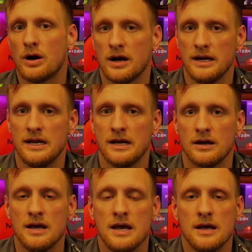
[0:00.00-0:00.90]
part
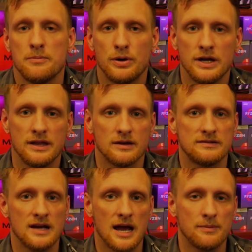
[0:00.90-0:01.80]
here, putting
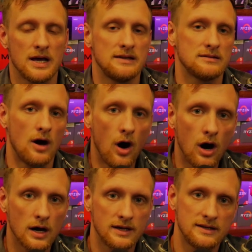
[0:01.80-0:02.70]
those timelines
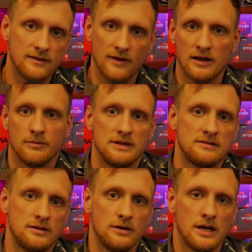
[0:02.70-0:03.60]
on a development
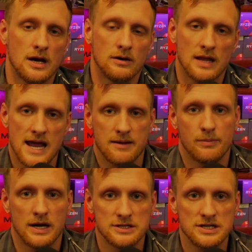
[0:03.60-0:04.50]
studio like
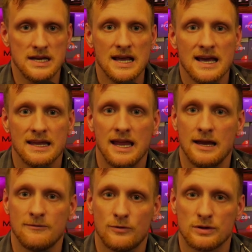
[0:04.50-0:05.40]
Bungie
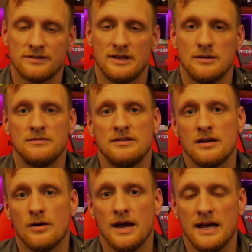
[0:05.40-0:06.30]
can force them to
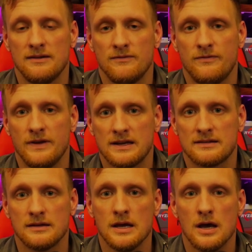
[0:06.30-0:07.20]
go ahead and
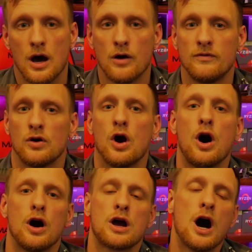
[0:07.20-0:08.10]
fix
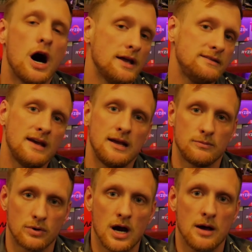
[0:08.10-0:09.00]
overall
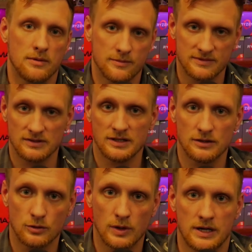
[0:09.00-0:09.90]
content problems a
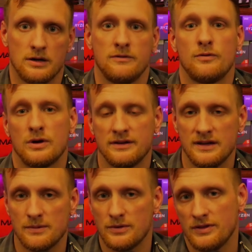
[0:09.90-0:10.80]
little quicker. For
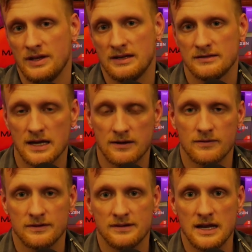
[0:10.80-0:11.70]
example, things like
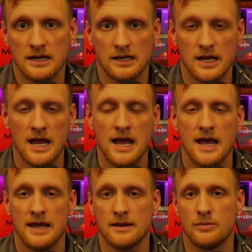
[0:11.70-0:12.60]
Forsaken
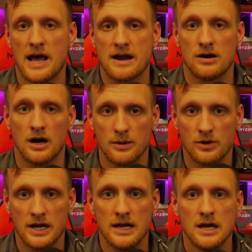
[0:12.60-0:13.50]
and the Black
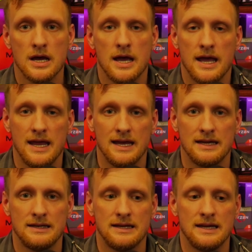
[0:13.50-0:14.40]
Armory,
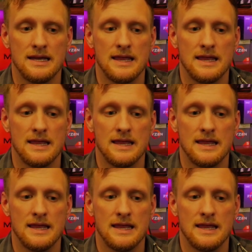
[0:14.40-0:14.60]
and